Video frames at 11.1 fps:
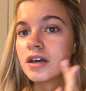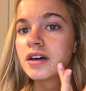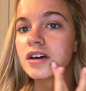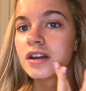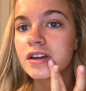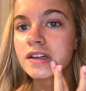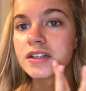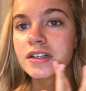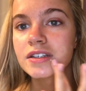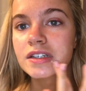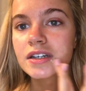And I
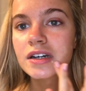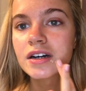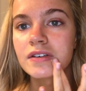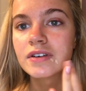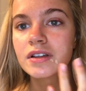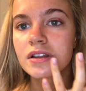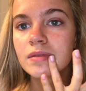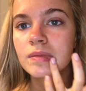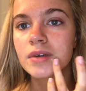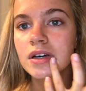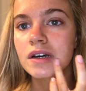just cover
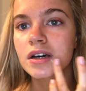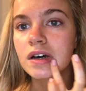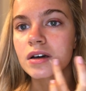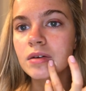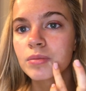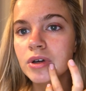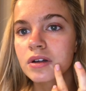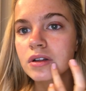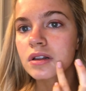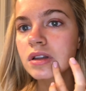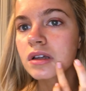them up a
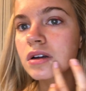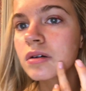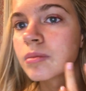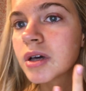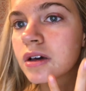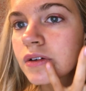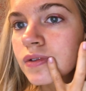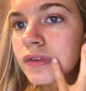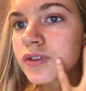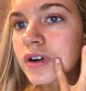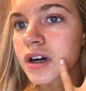little bit
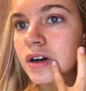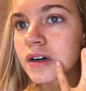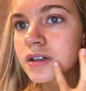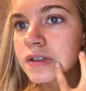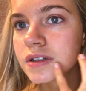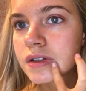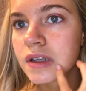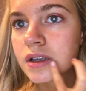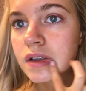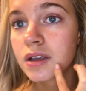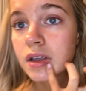first.
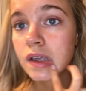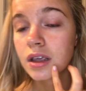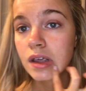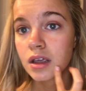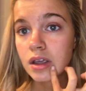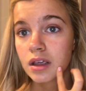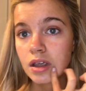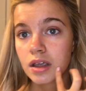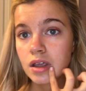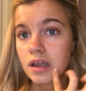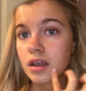
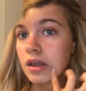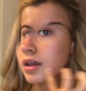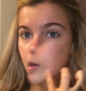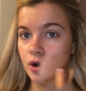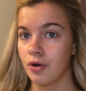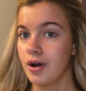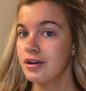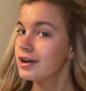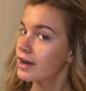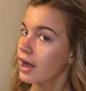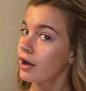So
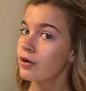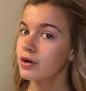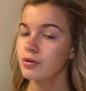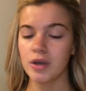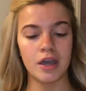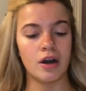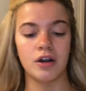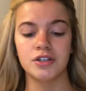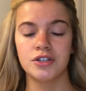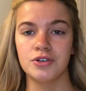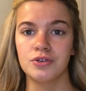now we get on
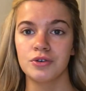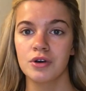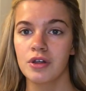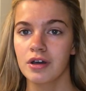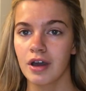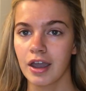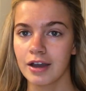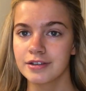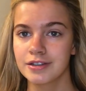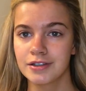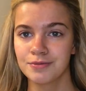to, I
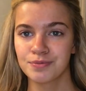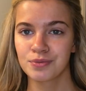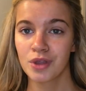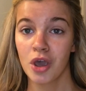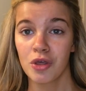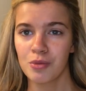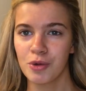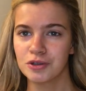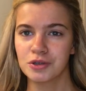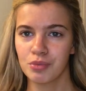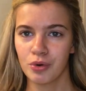guess, the
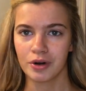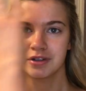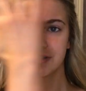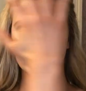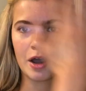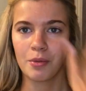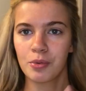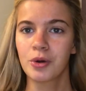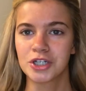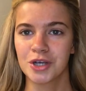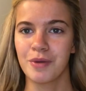most important step,
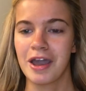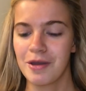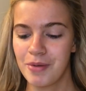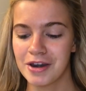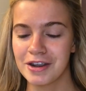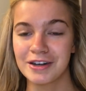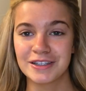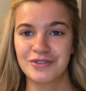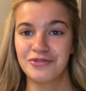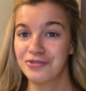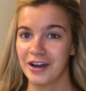which in my opinion
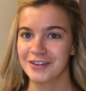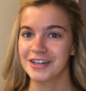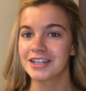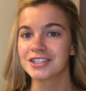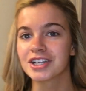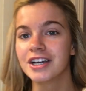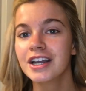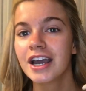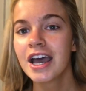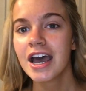is foundation.